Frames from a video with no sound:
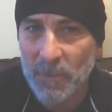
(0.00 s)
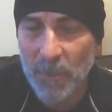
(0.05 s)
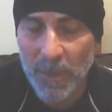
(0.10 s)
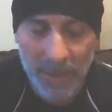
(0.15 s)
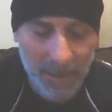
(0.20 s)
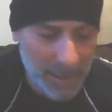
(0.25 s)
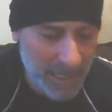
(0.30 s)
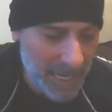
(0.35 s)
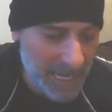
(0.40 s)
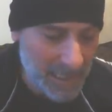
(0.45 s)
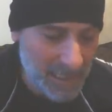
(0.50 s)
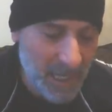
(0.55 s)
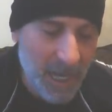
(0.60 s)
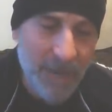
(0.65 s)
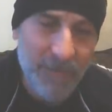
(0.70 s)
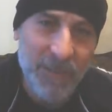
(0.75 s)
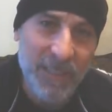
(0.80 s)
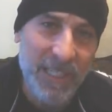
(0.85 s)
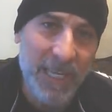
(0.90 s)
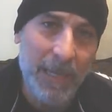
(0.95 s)
But as
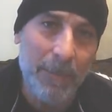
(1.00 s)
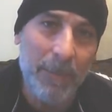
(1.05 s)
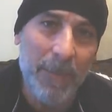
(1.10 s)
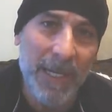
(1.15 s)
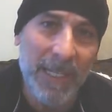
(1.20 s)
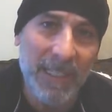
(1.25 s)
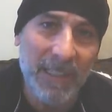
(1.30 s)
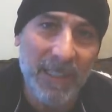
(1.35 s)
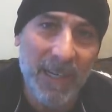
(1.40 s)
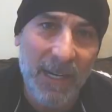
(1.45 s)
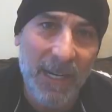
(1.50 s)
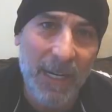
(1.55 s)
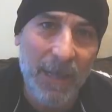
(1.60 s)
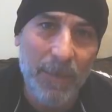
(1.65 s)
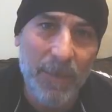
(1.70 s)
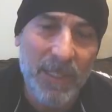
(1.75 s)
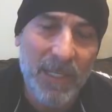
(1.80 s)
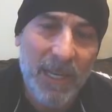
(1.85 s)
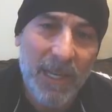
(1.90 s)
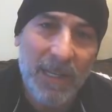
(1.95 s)
I've said many
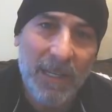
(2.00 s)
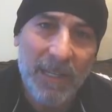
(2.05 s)
times,